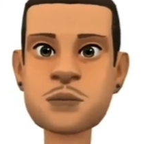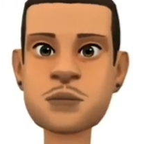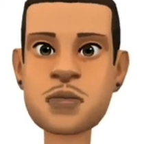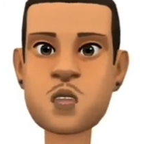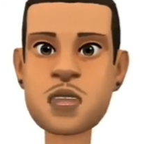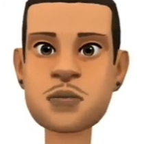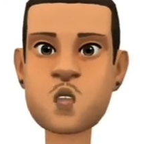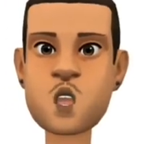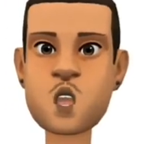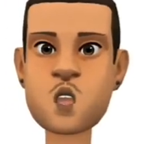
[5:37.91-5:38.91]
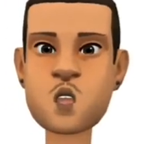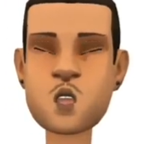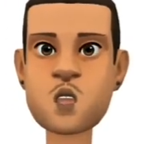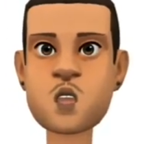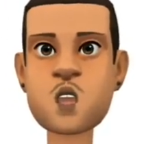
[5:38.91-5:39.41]
A lot of
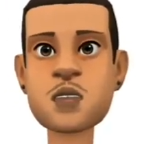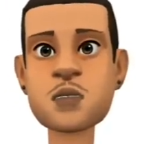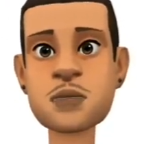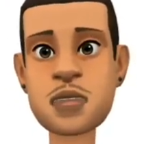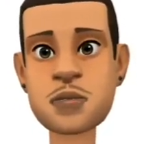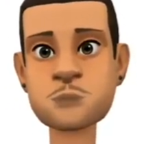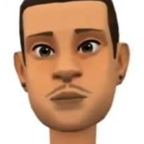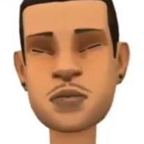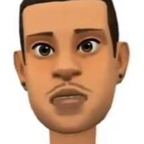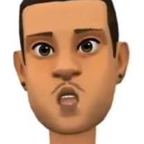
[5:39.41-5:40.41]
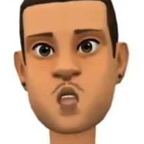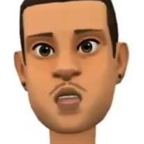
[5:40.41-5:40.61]
developed countries and